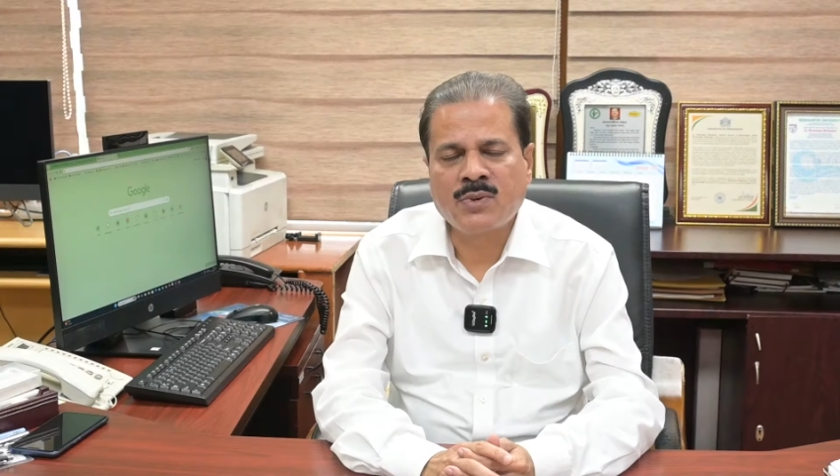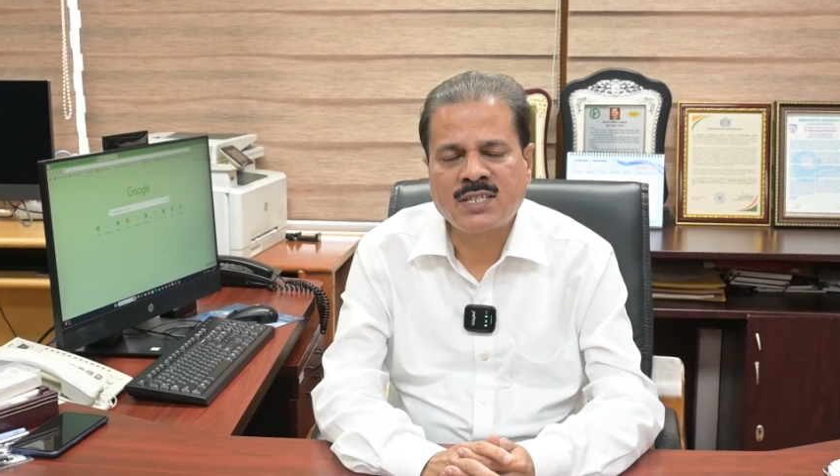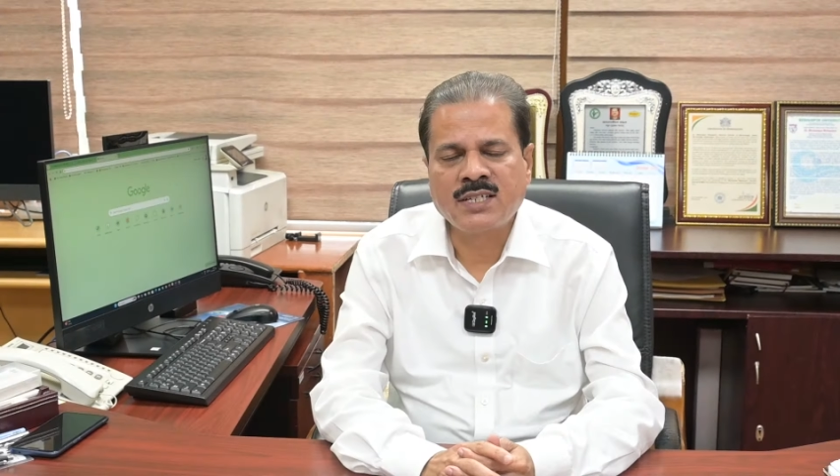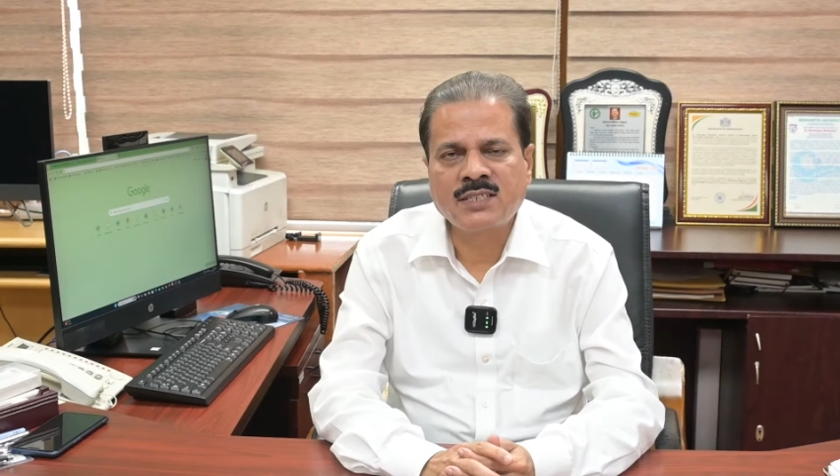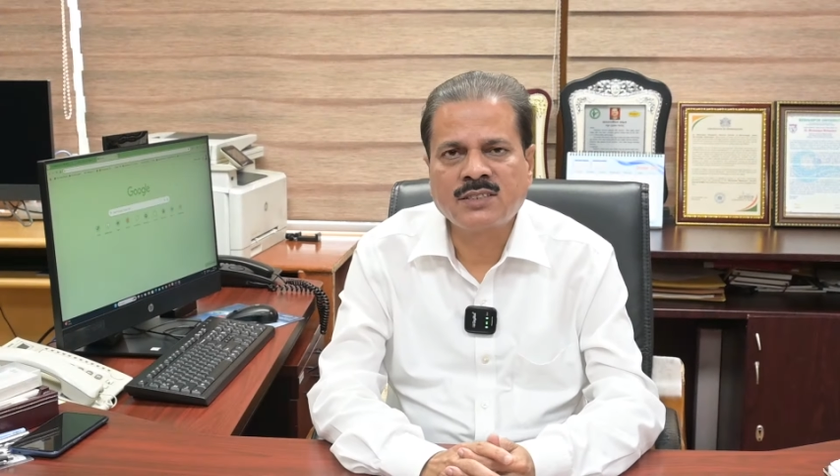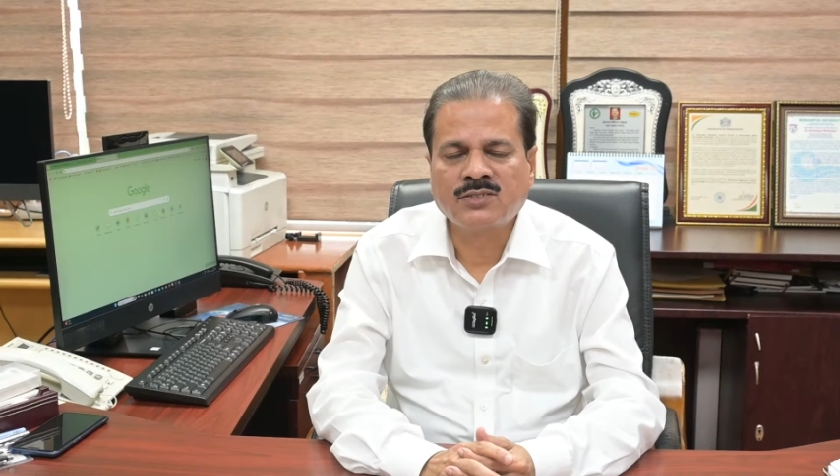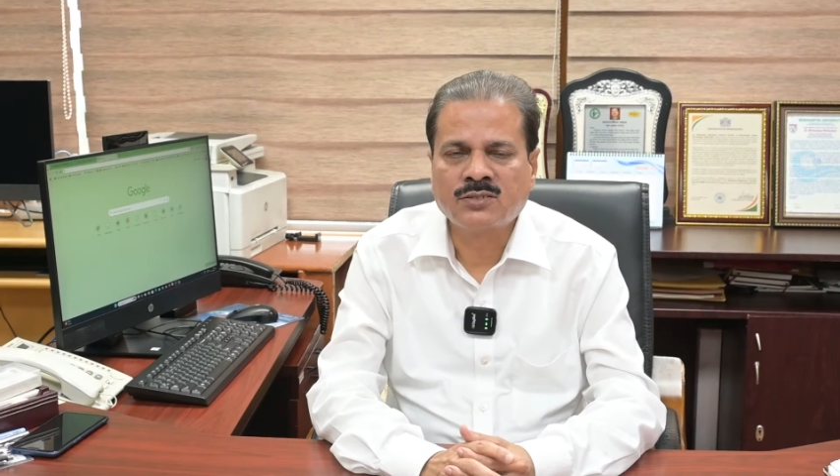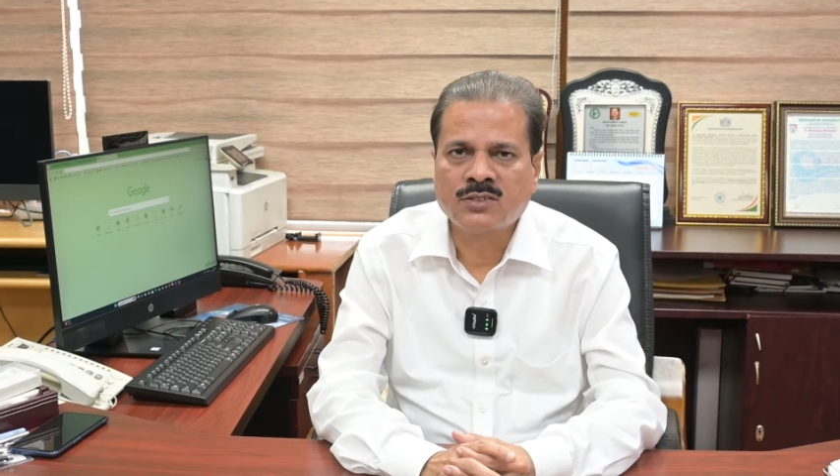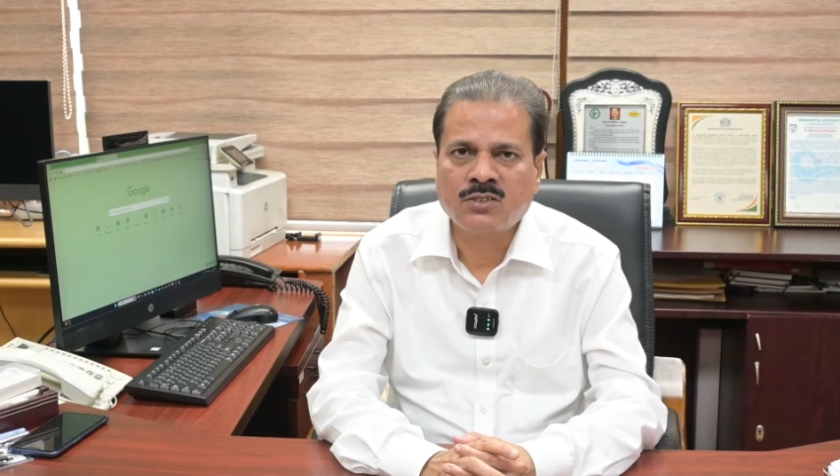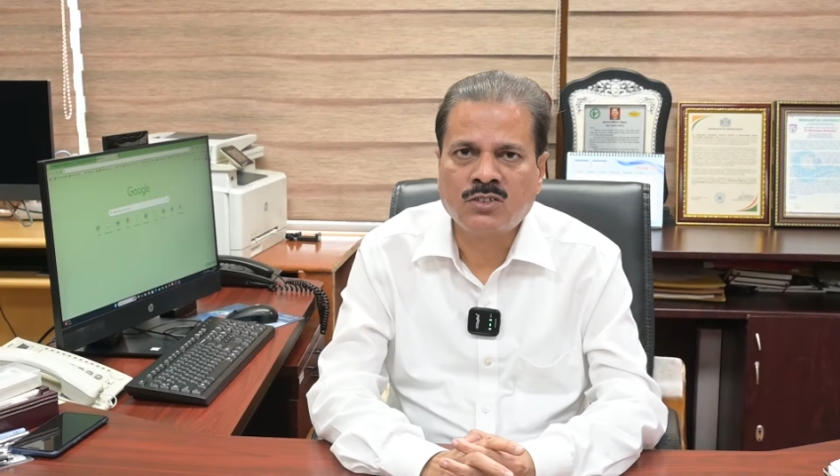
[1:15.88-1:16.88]
places
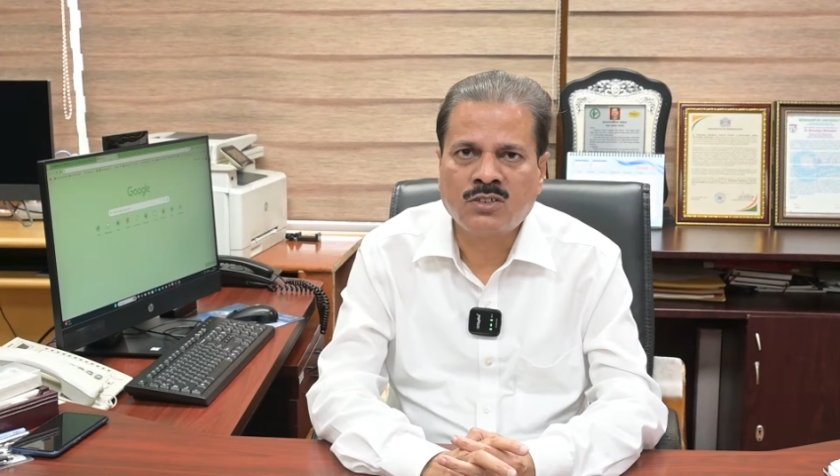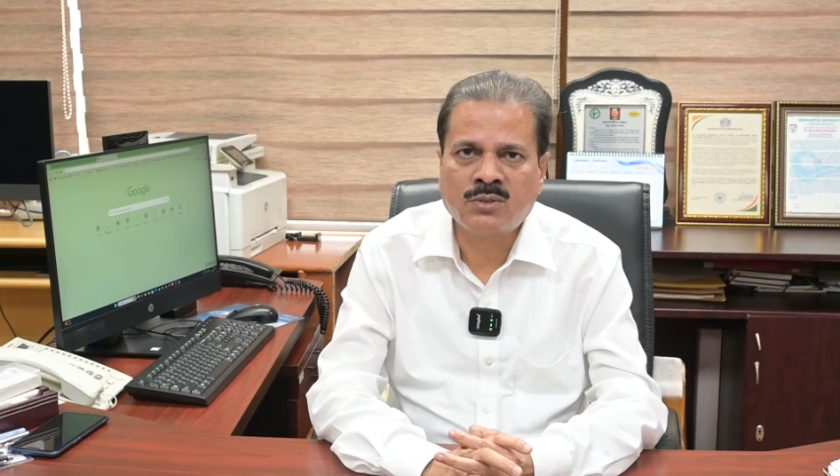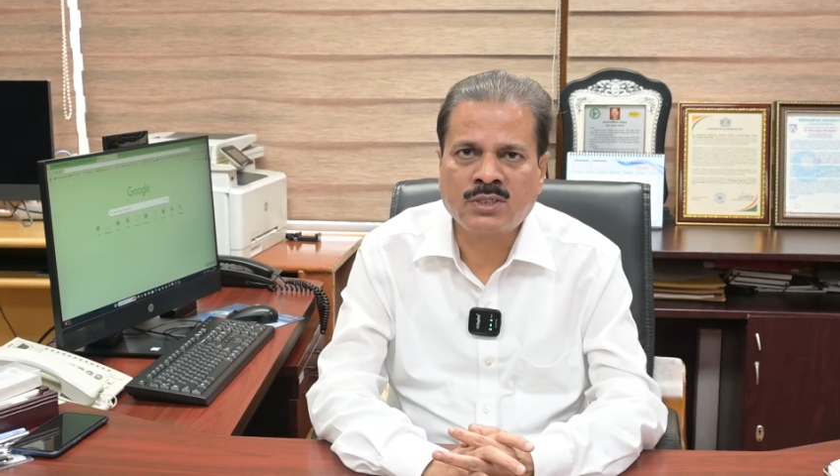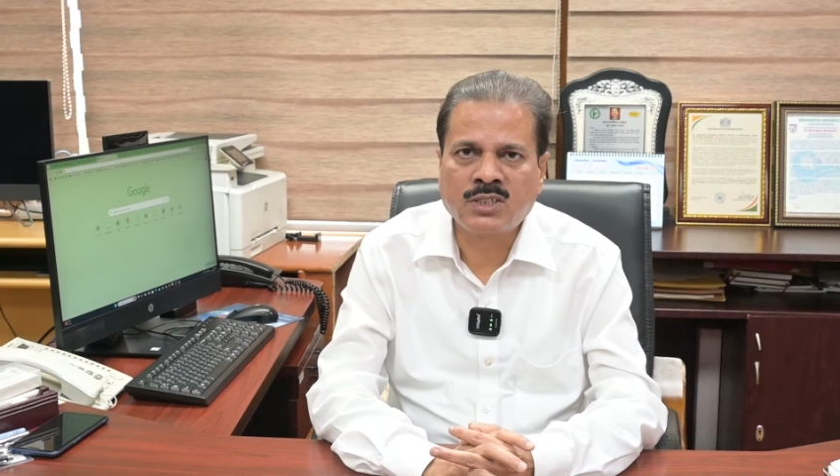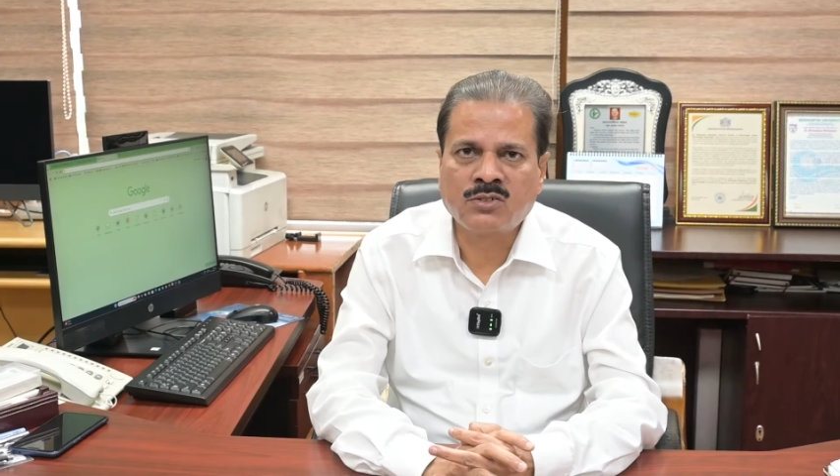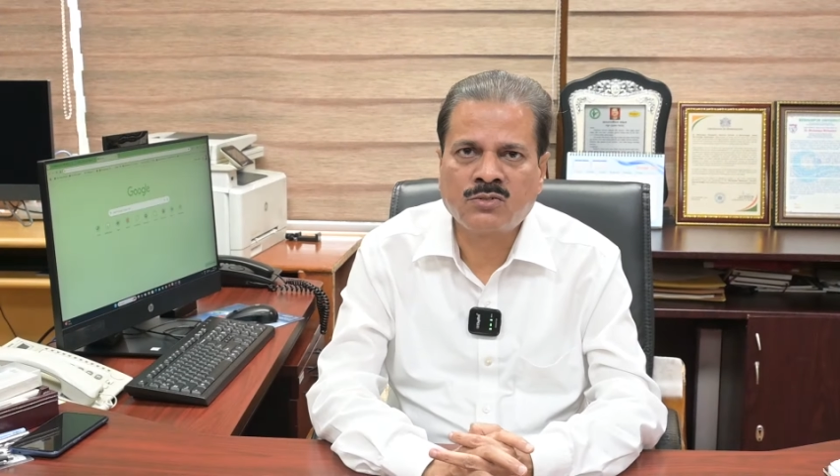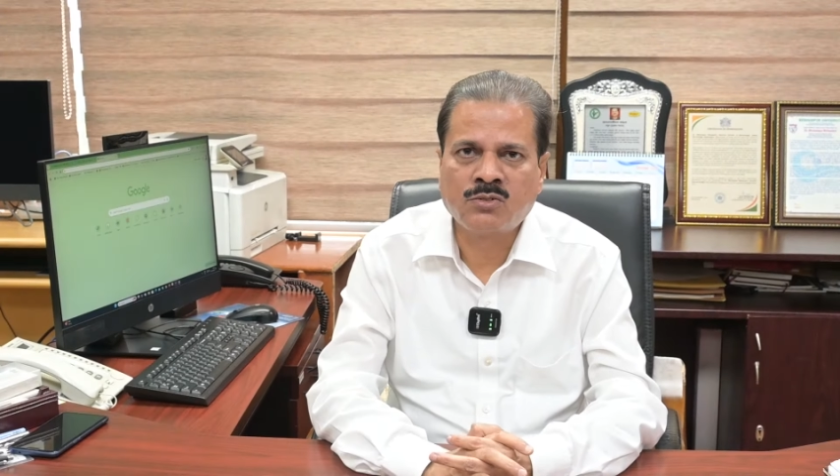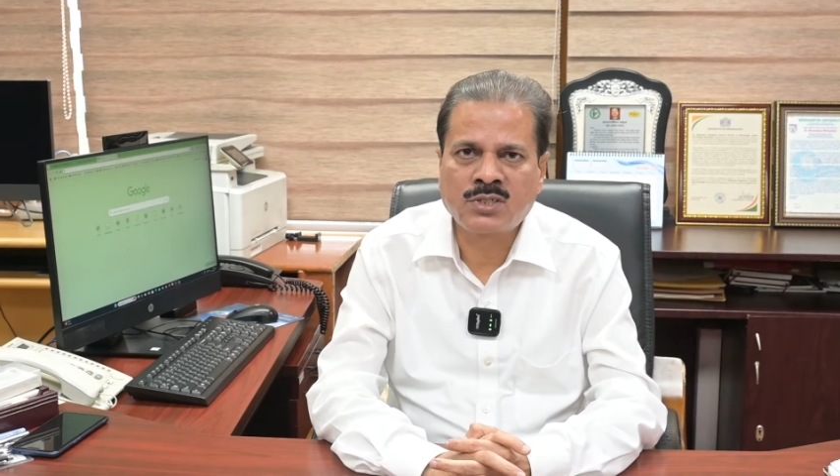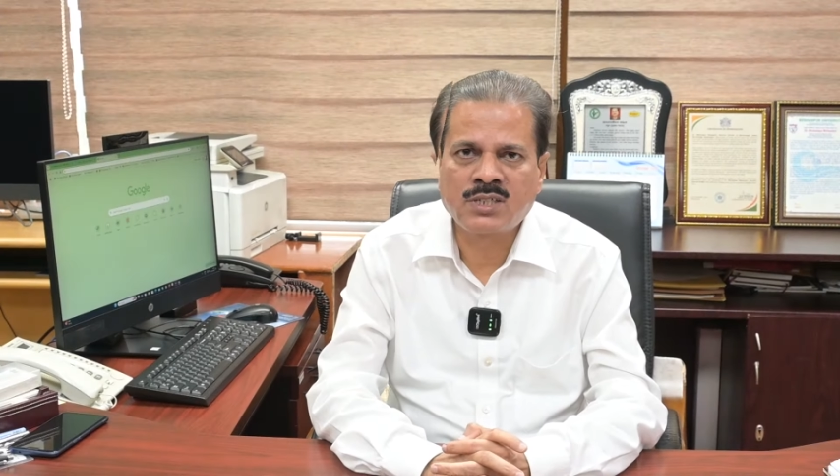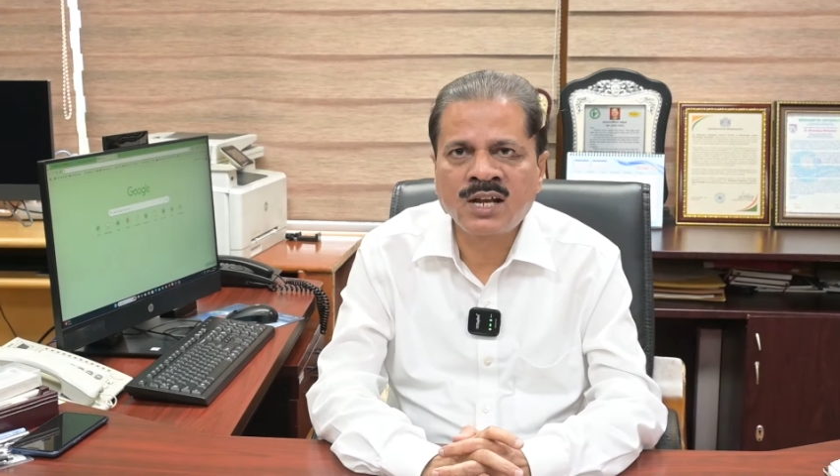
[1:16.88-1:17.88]
over the
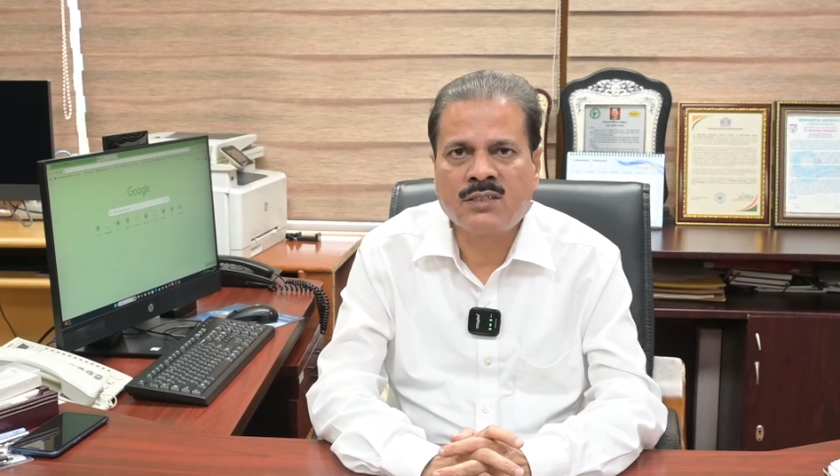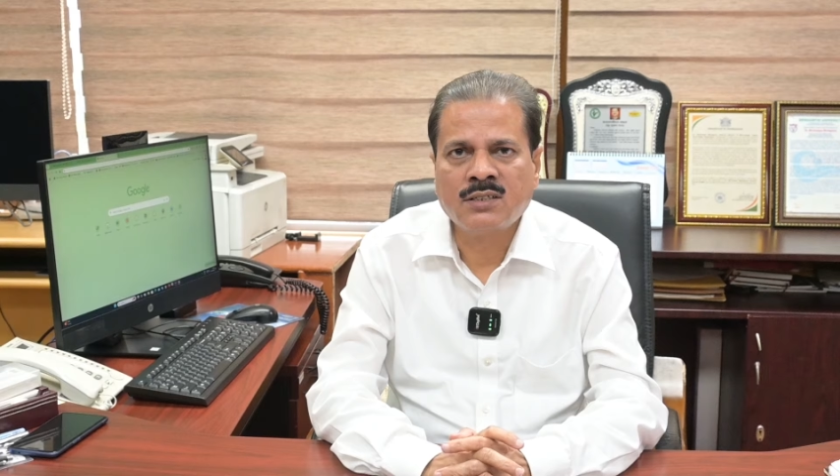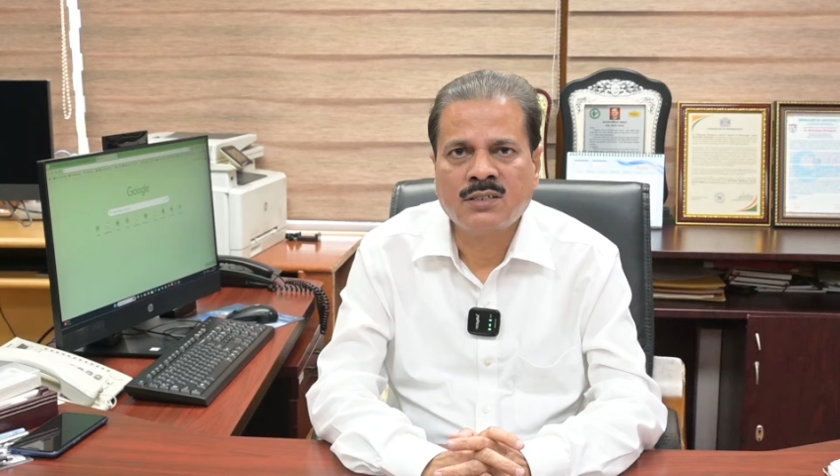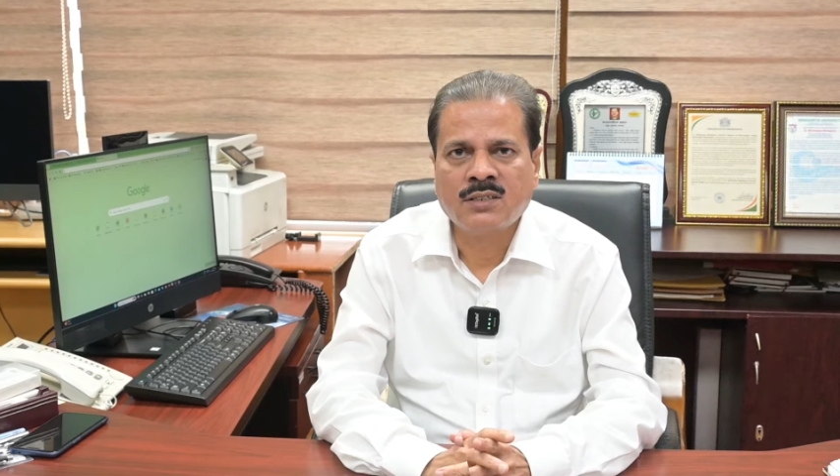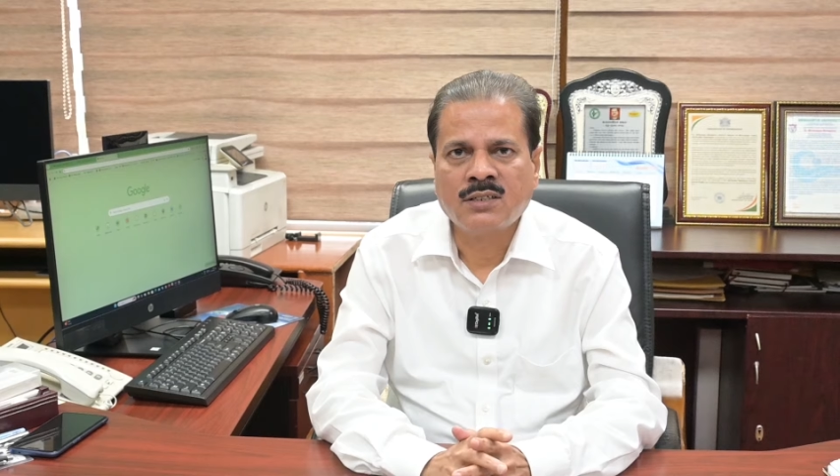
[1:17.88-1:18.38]
coastal